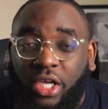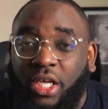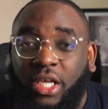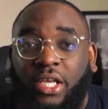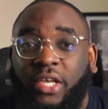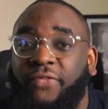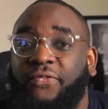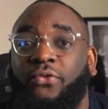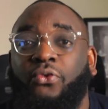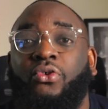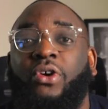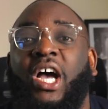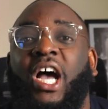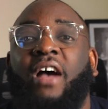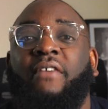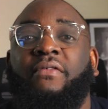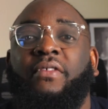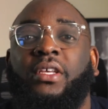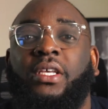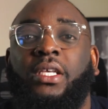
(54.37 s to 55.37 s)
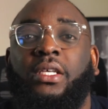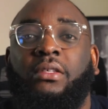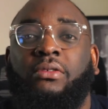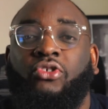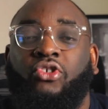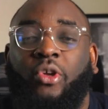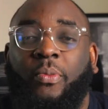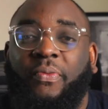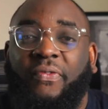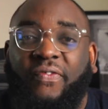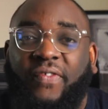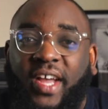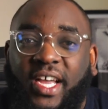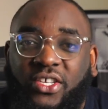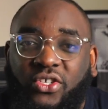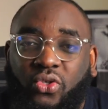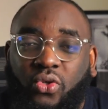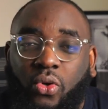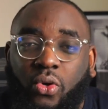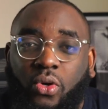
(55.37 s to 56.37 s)
If you don't have a Shopify
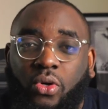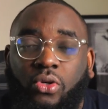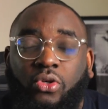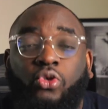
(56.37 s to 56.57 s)
store,